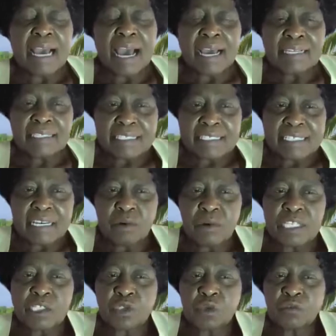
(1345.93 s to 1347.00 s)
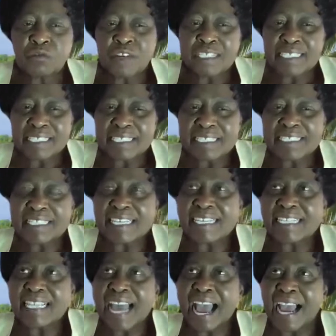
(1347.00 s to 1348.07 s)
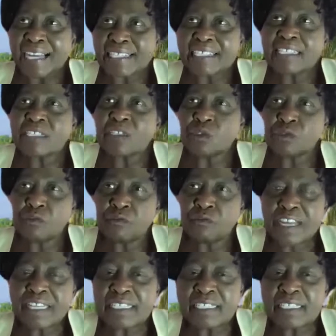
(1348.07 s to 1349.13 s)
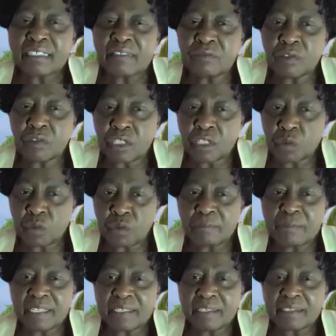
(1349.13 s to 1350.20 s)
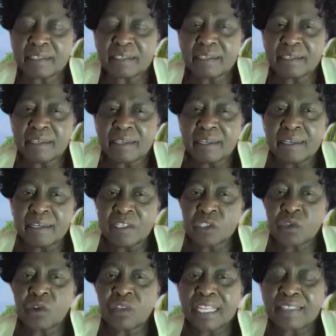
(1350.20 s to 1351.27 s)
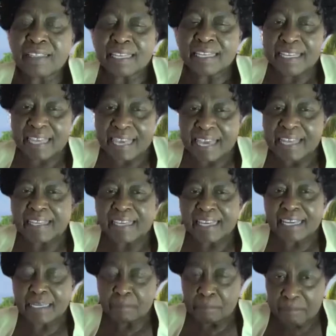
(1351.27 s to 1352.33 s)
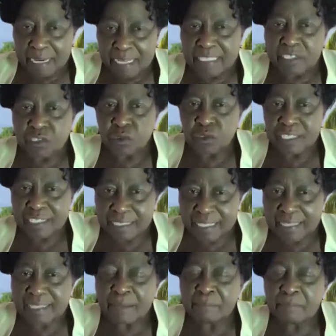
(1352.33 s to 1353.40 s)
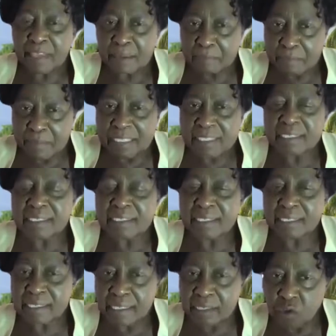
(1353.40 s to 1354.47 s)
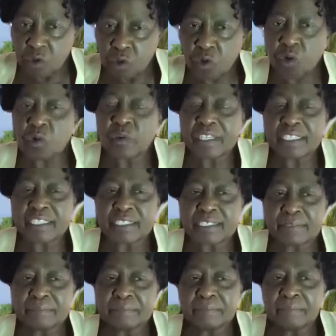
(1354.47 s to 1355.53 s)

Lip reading: The idea was to facilitate access to funding for these women so that they can get money to start up their businesses and grow it.